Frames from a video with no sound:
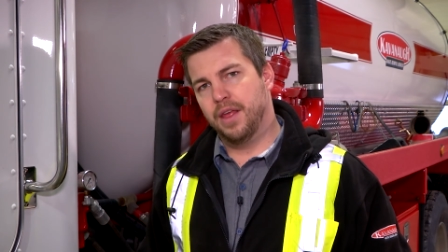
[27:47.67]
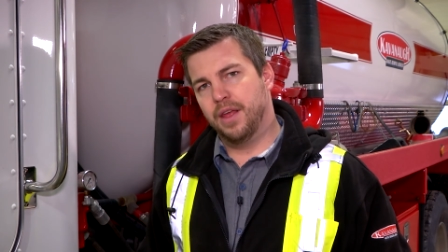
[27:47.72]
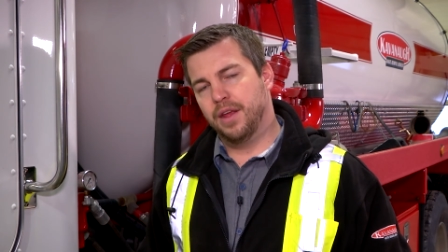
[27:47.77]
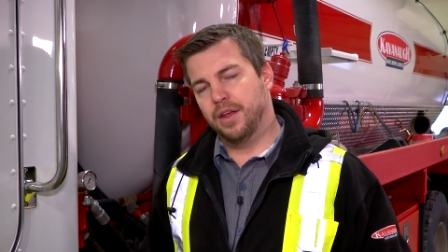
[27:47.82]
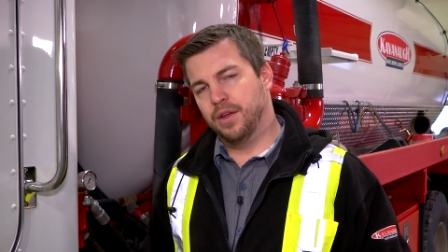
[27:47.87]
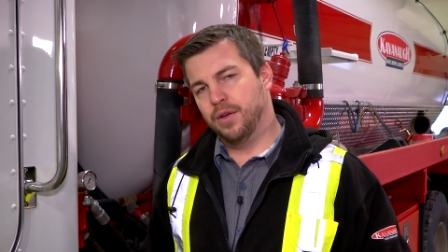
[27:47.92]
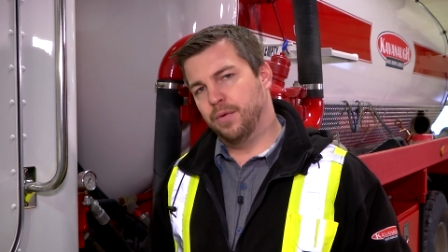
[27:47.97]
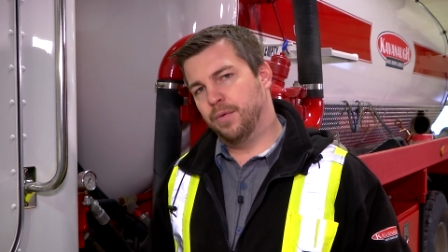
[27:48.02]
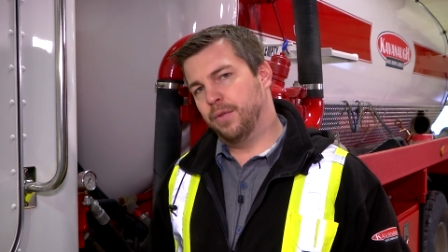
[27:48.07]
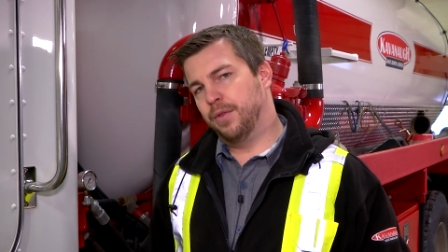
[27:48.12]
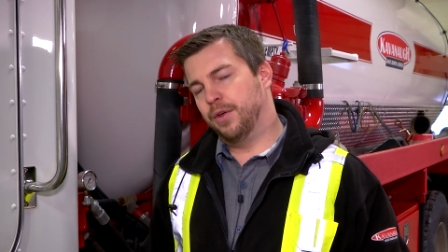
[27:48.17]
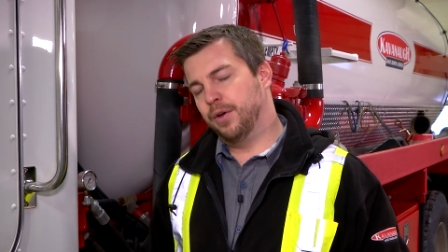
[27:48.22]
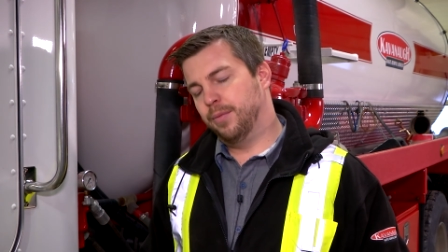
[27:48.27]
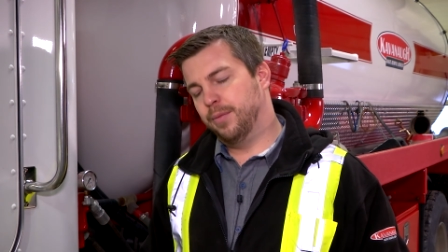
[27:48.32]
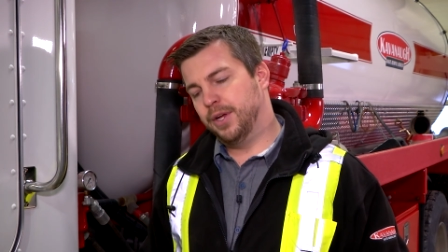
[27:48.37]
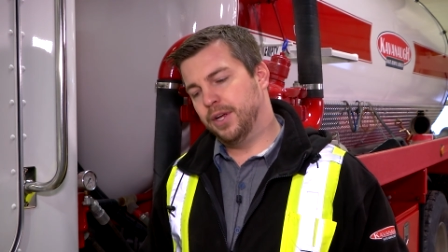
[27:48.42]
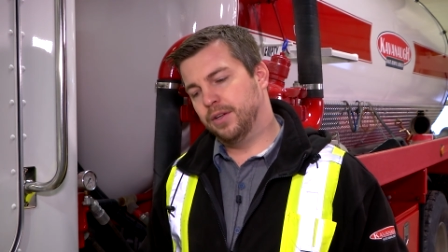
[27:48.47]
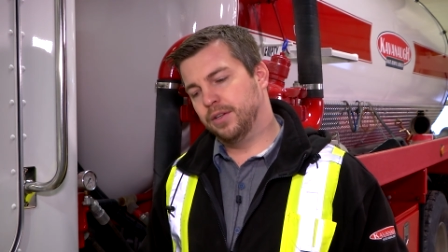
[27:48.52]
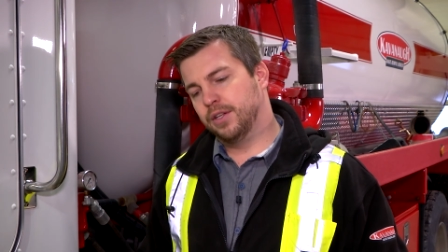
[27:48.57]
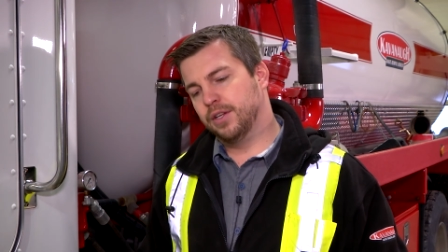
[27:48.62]
they'll
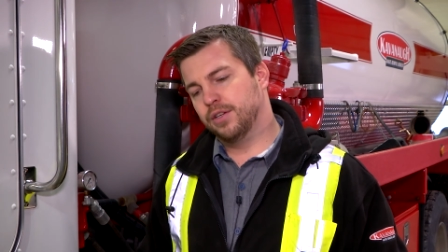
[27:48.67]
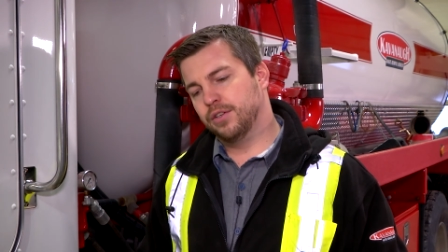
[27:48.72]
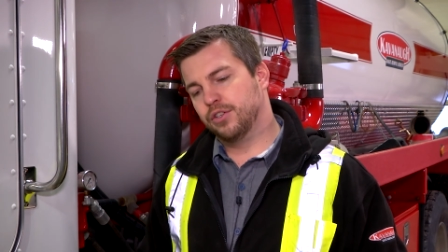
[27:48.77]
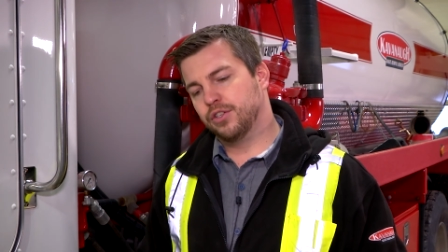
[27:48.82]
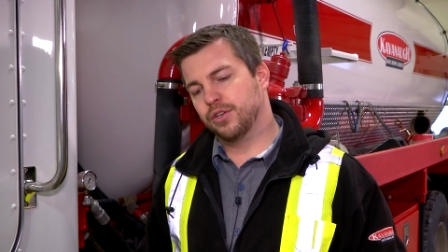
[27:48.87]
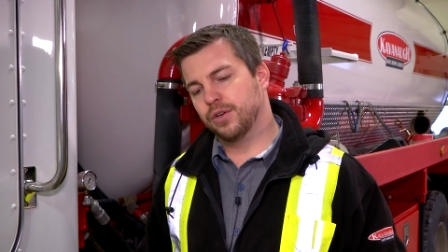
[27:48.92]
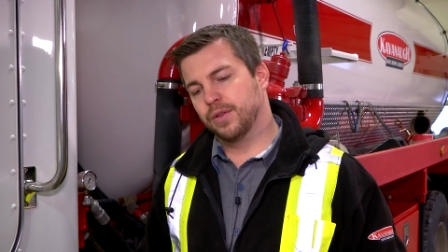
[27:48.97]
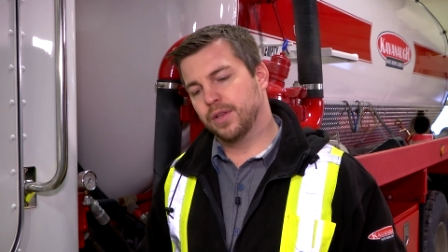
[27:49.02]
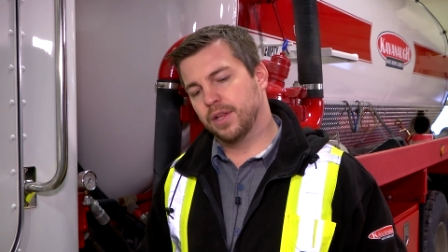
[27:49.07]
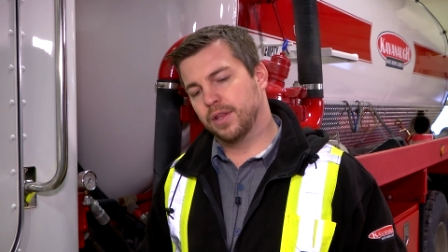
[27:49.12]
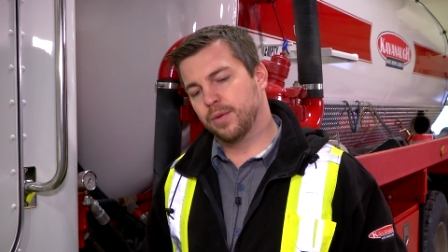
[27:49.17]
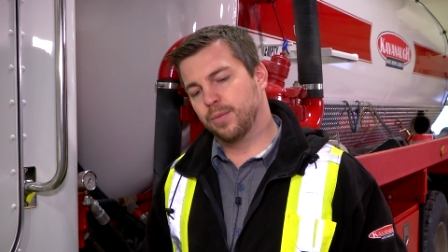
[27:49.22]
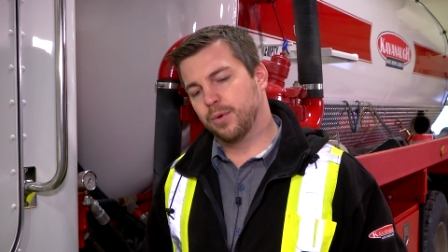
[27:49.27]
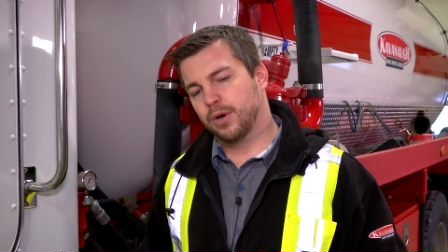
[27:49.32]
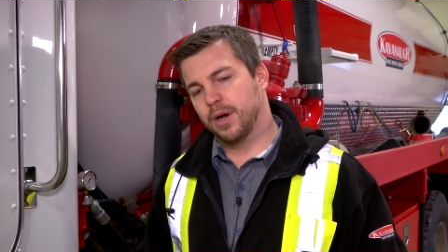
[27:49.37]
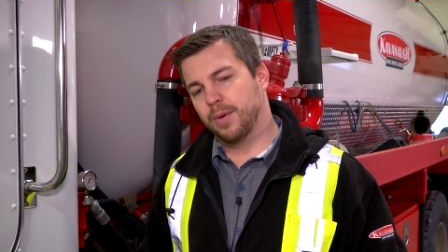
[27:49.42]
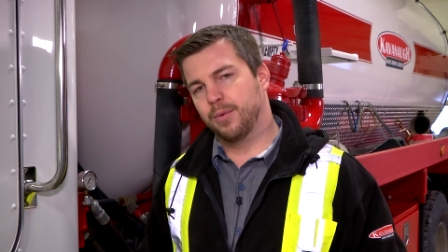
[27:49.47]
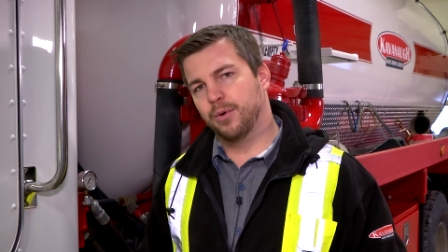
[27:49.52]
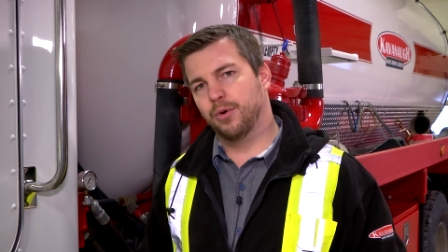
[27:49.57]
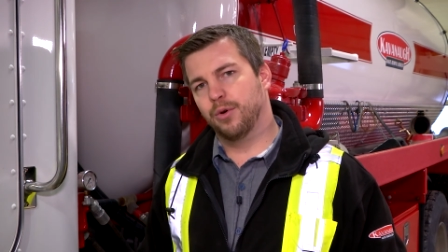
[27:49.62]
be able to ensure that the
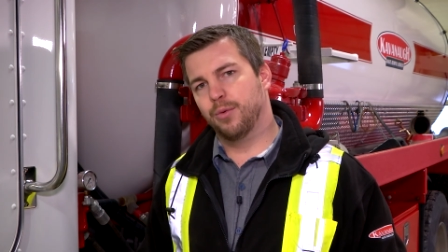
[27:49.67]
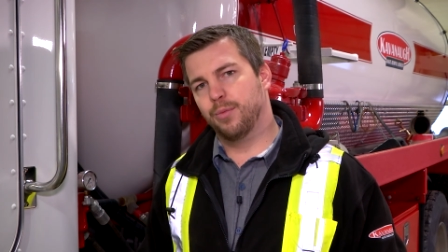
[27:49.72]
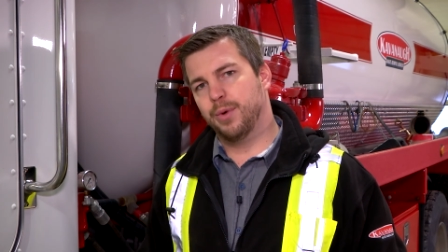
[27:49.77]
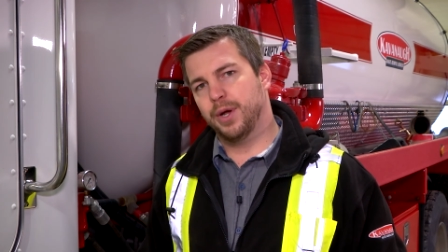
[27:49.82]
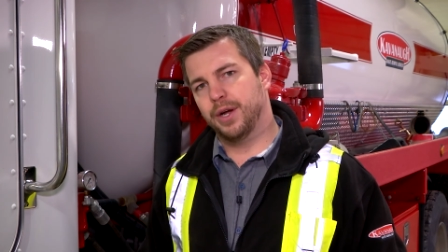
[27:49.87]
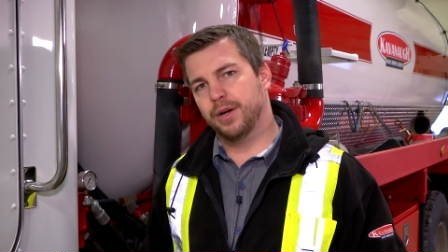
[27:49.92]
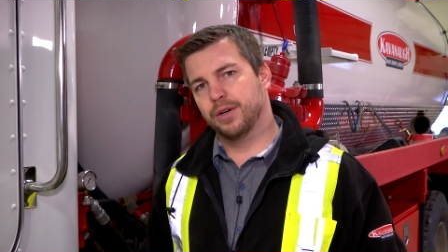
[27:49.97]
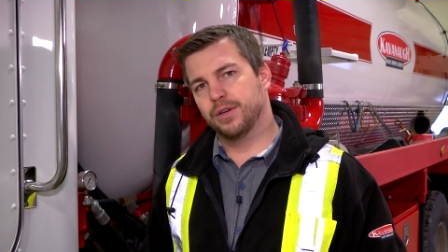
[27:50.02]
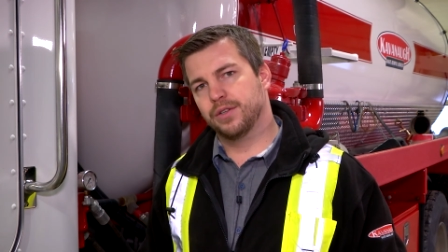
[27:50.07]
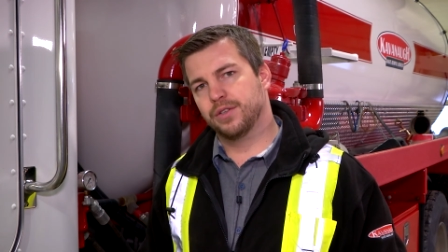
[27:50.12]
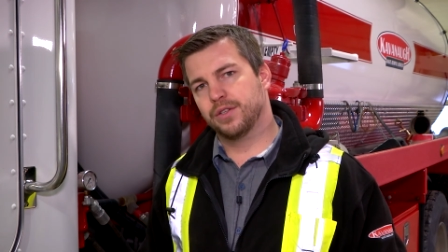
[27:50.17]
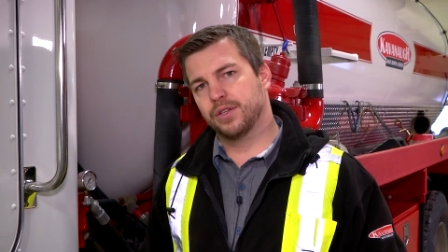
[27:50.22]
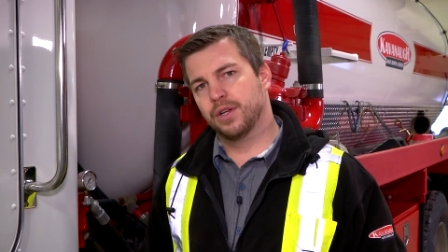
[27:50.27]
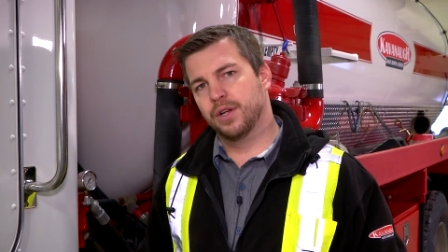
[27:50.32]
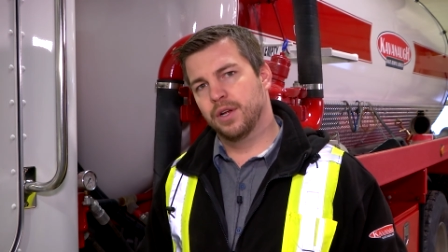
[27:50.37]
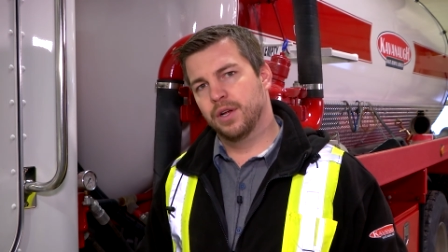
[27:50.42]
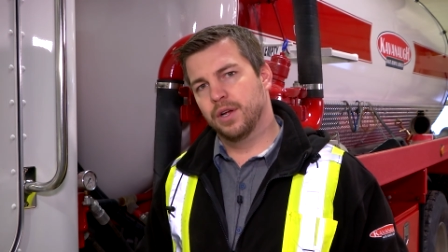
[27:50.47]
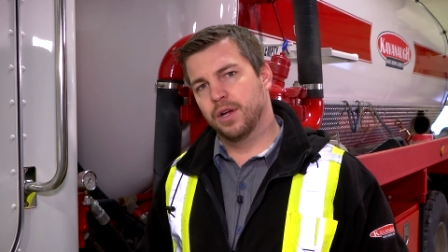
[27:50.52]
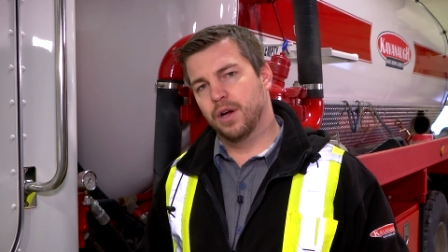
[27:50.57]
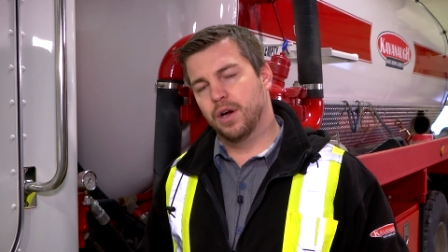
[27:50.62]
proper repairs
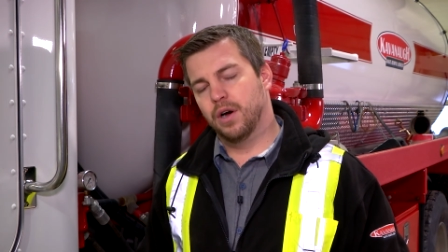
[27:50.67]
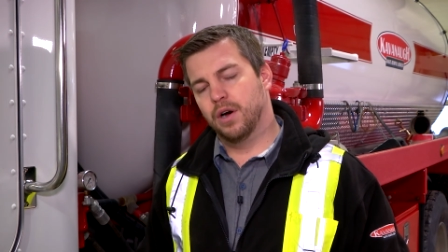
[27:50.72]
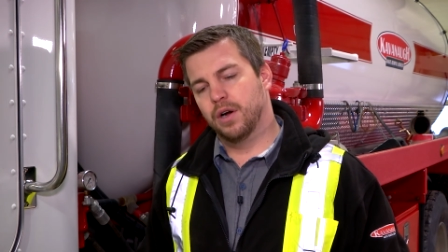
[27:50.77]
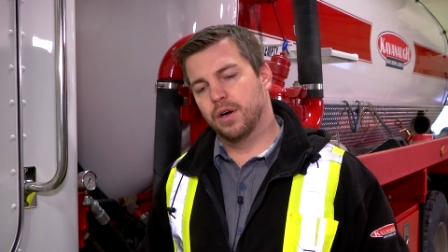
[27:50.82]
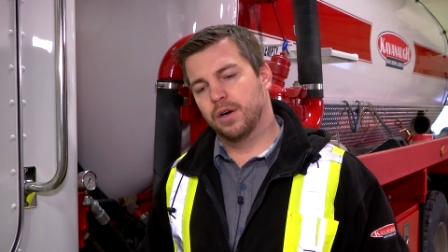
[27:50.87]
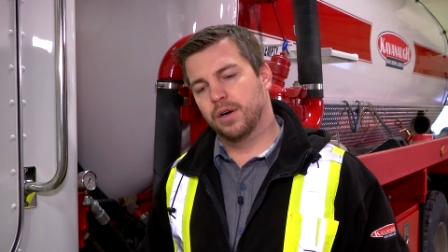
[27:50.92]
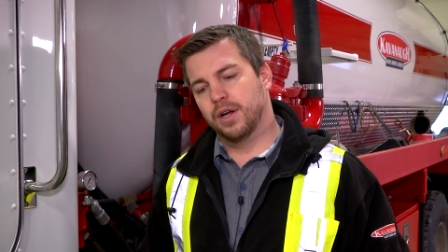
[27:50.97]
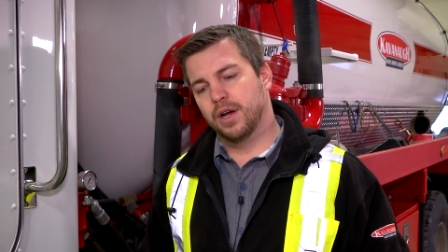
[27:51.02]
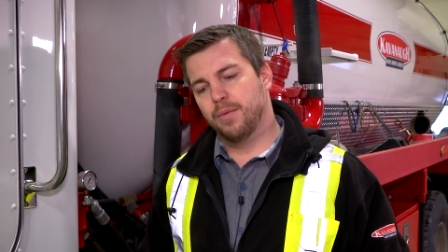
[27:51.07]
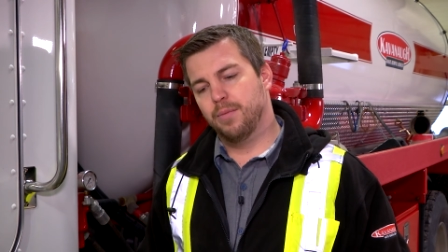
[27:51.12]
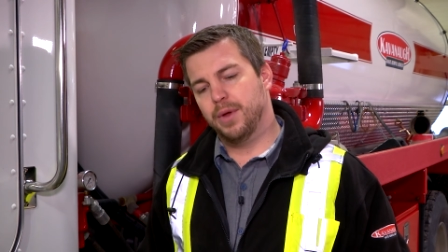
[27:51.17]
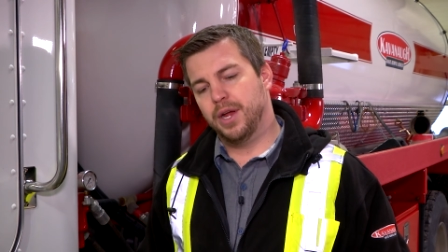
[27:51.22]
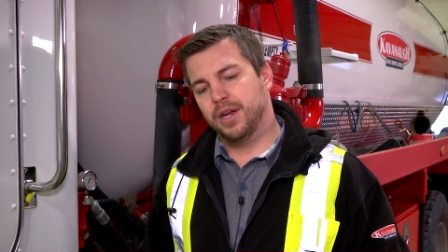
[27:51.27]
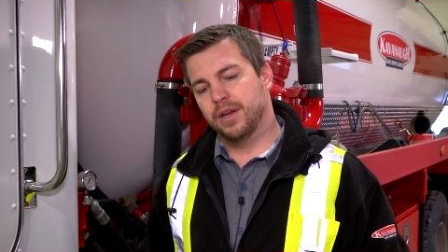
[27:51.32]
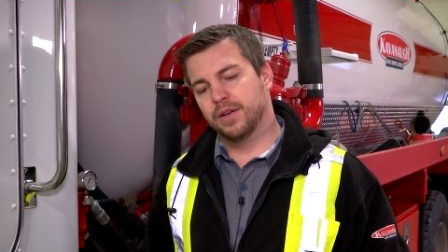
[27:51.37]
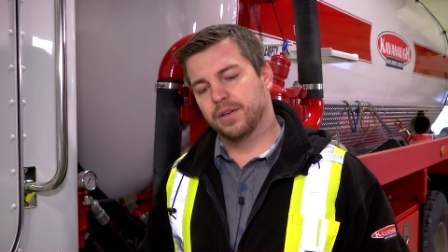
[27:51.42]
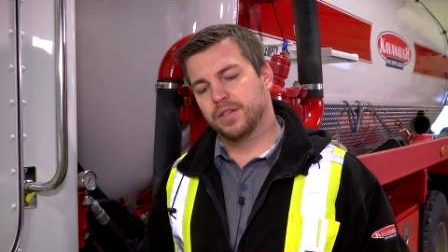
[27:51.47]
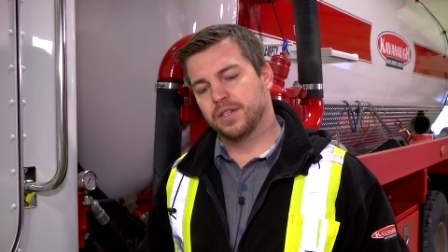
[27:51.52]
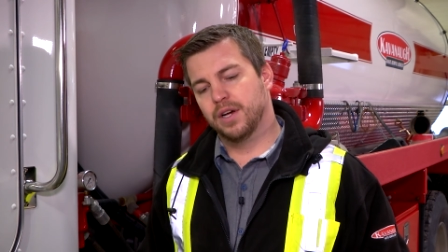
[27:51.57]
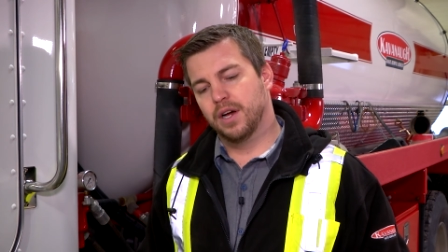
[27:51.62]
are made
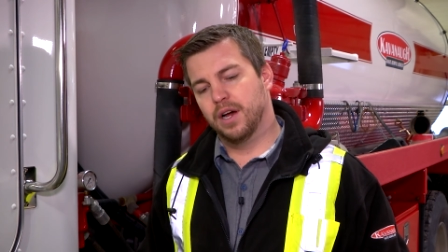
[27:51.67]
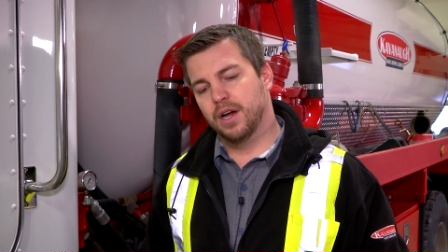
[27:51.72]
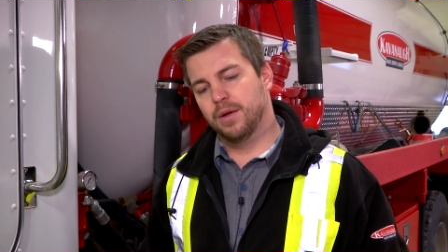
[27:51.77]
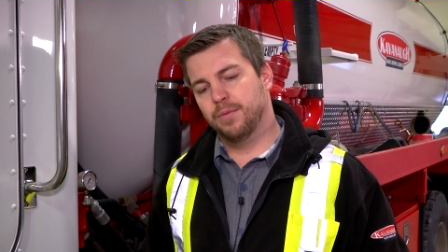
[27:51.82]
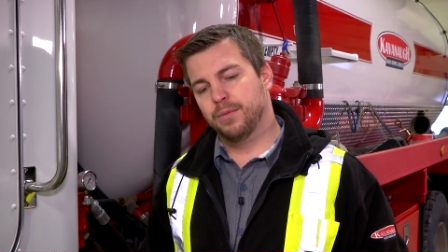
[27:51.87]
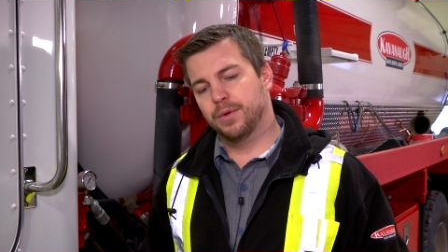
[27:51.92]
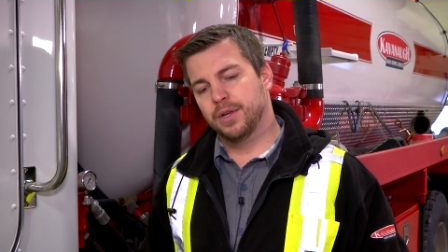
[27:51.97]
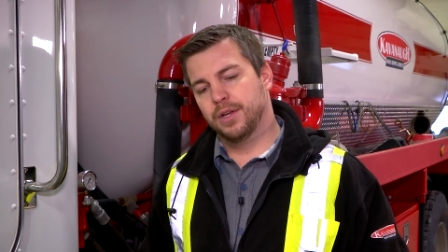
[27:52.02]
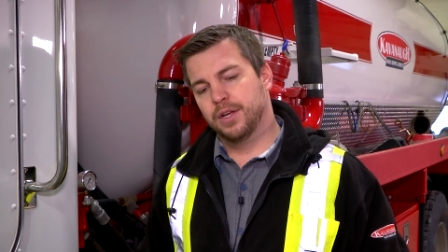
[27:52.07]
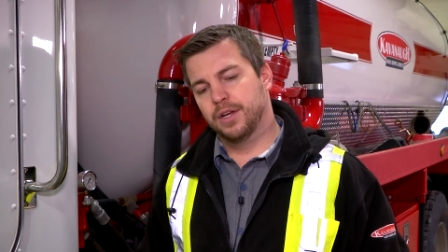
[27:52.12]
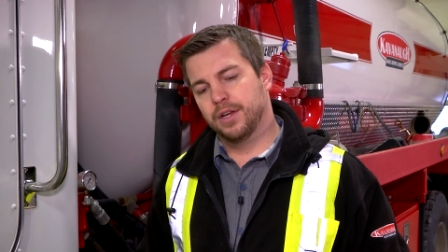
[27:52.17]
on time.